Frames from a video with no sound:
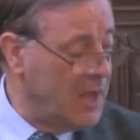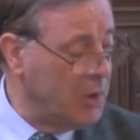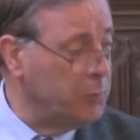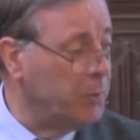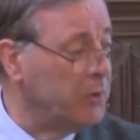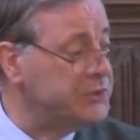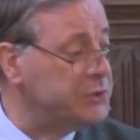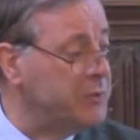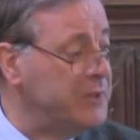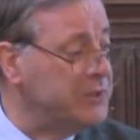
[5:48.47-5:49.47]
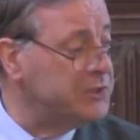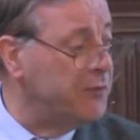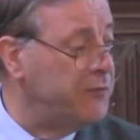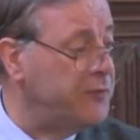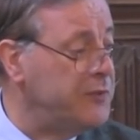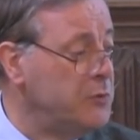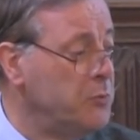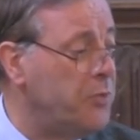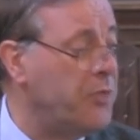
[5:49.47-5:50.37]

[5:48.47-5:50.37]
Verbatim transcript: I'm going to put on the screen just a few